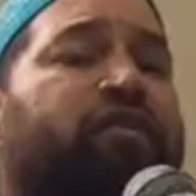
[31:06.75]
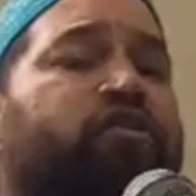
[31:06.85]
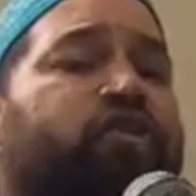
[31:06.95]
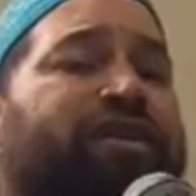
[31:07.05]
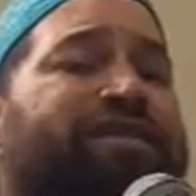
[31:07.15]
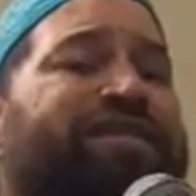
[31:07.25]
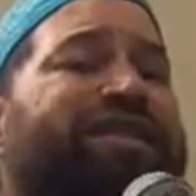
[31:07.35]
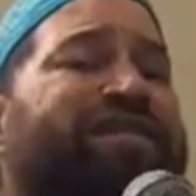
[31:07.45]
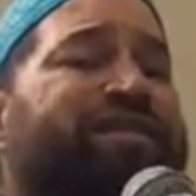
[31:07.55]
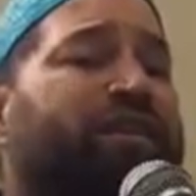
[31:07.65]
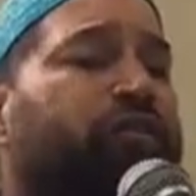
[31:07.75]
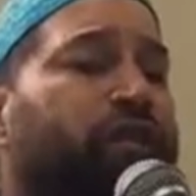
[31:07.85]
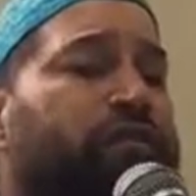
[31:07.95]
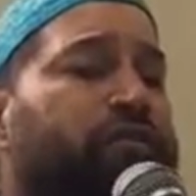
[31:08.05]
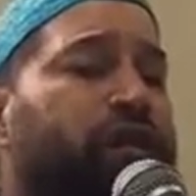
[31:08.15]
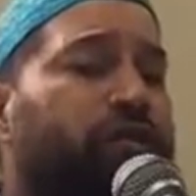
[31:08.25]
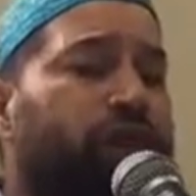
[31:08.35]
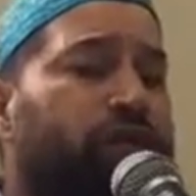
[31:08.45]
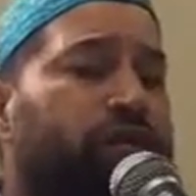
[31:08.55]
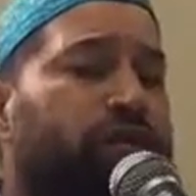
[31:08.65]
just this into
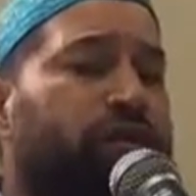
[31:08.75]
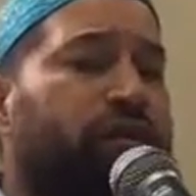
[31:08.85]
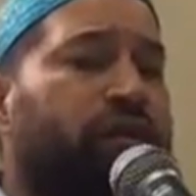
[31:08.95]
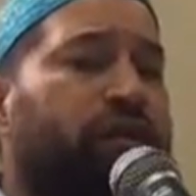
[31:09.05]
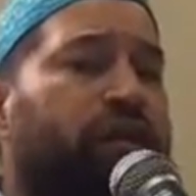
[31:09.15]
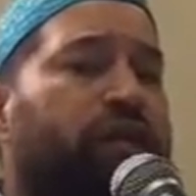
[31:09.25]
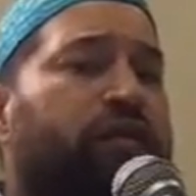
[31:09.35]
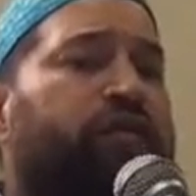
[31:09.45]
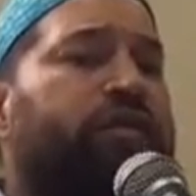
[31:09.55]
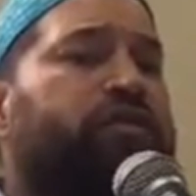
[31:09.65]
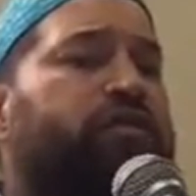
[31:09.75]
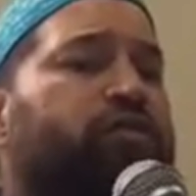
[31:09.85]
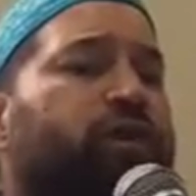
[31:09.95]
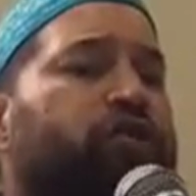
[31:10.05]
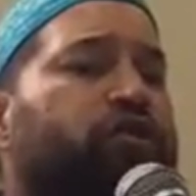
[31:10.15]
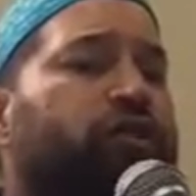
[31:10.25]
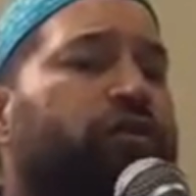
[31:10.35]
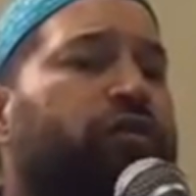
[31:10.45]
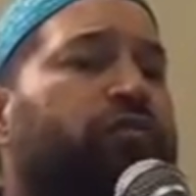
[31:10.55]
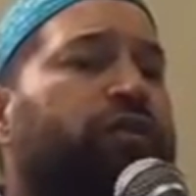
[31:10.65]
consideration, this is what
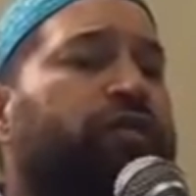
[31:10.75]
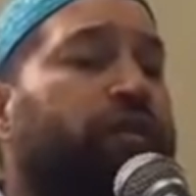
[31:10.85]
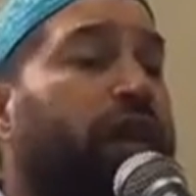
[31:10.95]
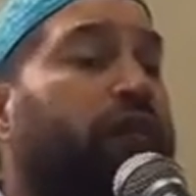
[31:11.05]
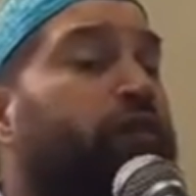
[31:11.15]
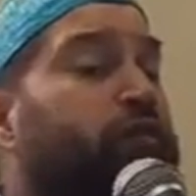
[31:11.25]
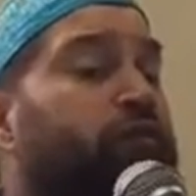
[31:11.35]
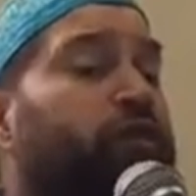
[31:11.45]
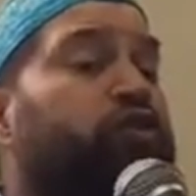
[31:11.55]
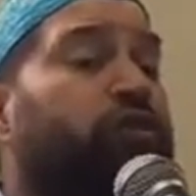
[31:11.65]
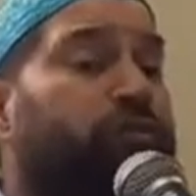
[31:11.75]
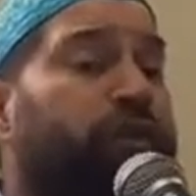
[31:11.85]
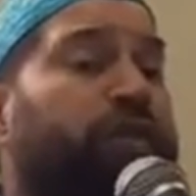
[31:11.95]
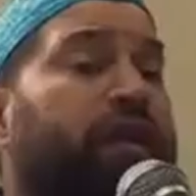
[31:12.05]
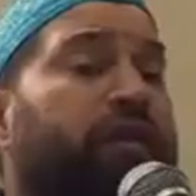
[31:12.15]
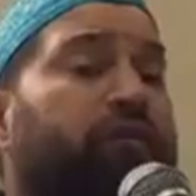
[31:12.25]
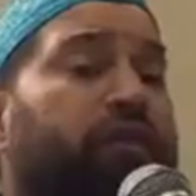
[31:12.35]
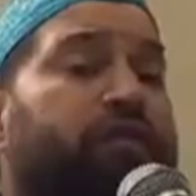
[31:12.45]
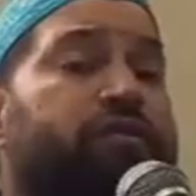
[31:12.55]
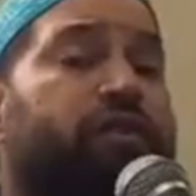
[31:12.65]
should be, and this is what should be taken into
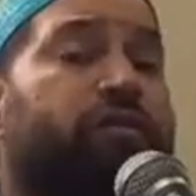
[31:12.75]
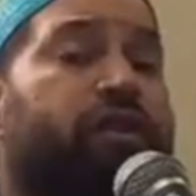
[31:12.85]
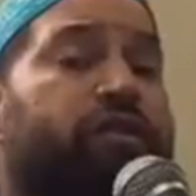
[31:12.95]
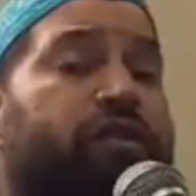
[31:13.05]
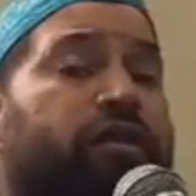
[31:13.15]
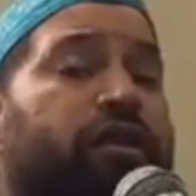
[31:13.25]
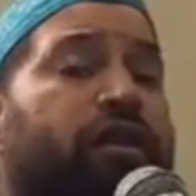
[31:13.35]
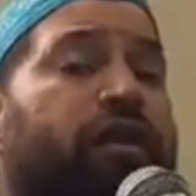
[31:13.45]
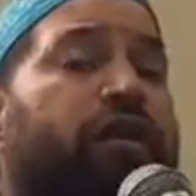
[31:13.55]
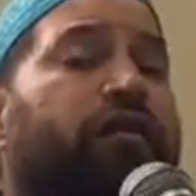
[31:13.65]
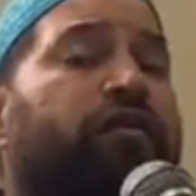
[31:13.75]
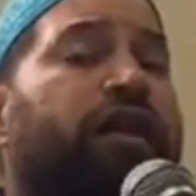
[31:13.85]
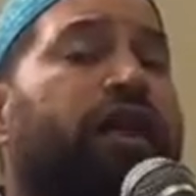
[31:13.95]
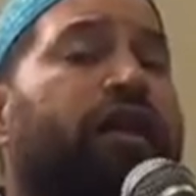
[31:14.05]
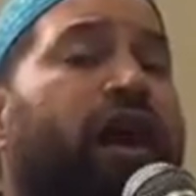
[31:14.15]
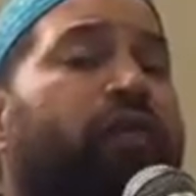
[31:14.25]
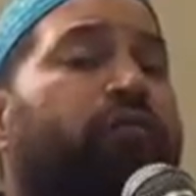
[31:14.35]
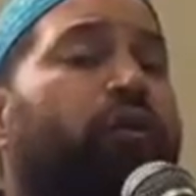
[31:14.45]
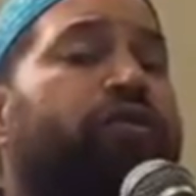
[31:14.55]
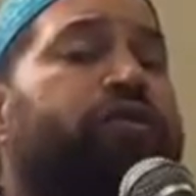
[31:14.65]
consideration, then I
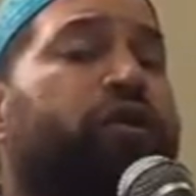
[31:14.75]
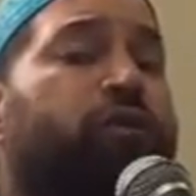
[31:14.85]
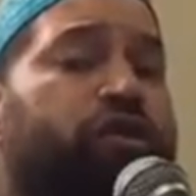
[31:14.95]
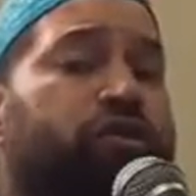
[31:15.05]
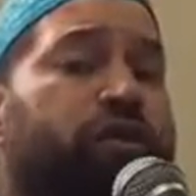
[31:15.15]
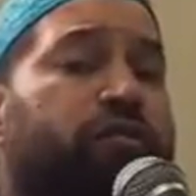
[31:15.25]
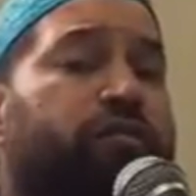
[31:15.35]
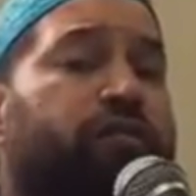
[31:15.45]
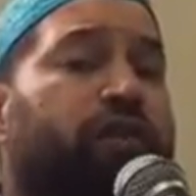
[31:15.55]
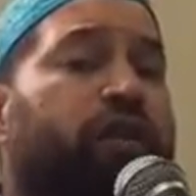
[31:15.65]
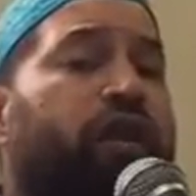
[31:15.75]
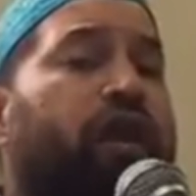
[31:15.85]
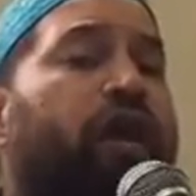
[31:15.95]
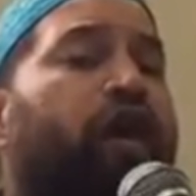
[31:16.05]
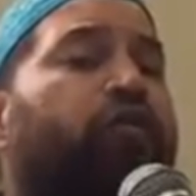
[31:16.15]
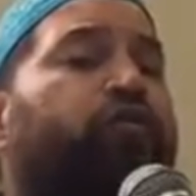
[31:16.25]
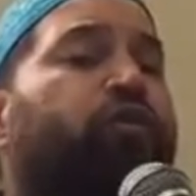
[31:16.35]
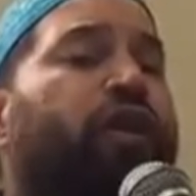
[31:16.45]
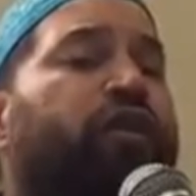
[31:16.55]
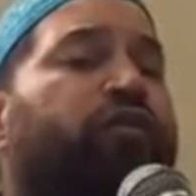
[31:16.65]
pose the question, if
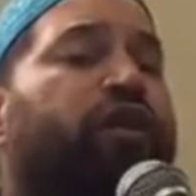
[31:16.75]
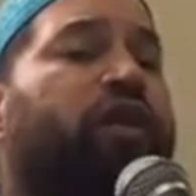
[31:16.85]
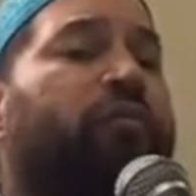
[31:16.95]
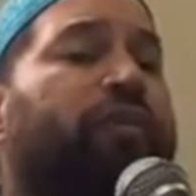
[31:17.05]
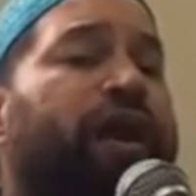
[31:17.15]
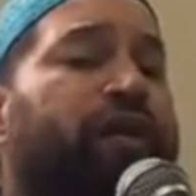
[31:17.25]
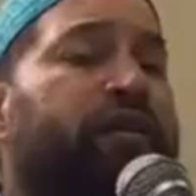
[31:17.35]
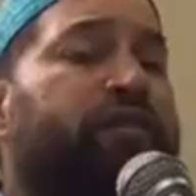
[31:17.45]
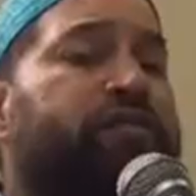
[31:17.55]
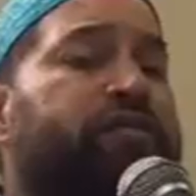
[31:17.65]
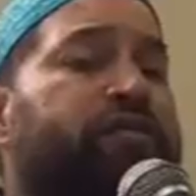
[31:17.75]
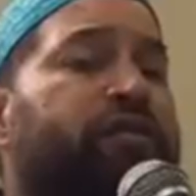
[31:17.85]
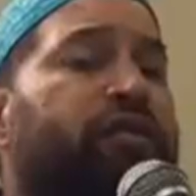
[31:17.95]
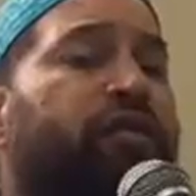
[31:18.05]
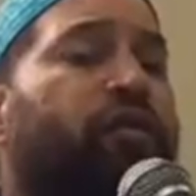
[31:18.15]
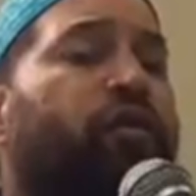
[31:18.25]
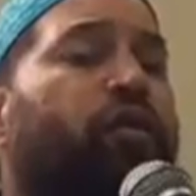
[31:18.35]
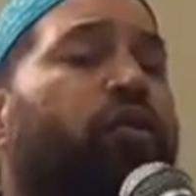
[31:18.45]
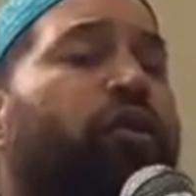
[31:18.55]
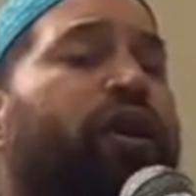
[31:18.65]
one of the companions
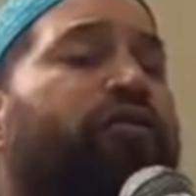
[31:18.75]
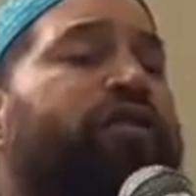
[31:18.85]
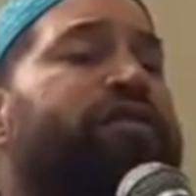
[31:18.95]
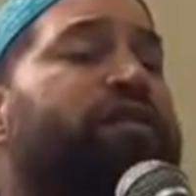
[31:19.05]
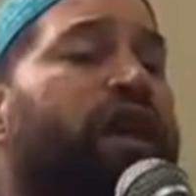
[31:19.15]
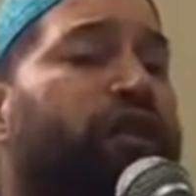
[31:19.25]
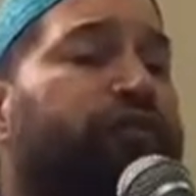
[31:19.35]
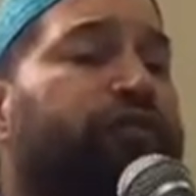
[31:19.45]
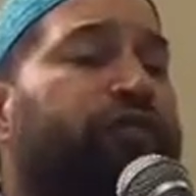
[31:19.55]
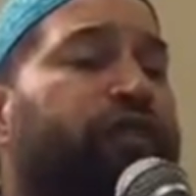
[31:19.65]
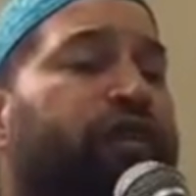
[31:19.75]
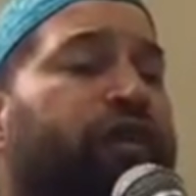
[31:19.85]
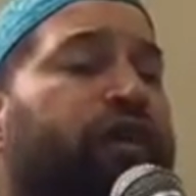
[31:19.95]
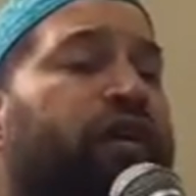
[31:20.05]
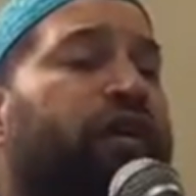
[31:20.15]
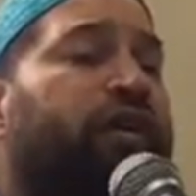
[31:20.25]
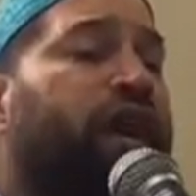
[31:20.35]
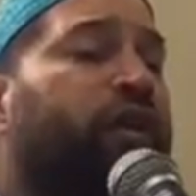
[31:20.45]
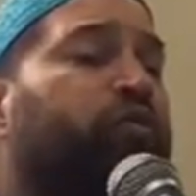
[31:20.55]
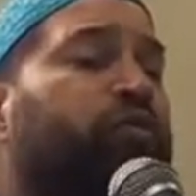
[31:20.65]
or one of the Salaf
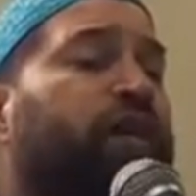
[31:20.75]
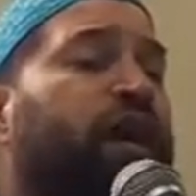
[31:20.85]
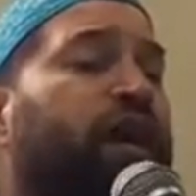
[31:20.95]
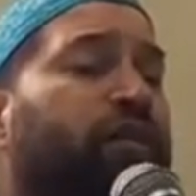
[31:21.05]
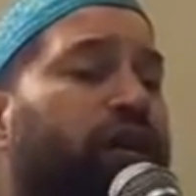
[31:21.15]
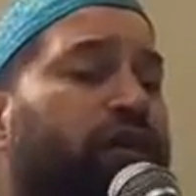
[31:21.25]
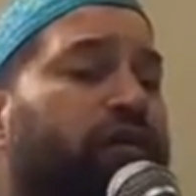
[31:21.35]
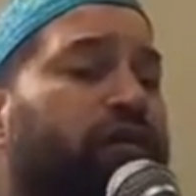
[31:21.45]
came to the era,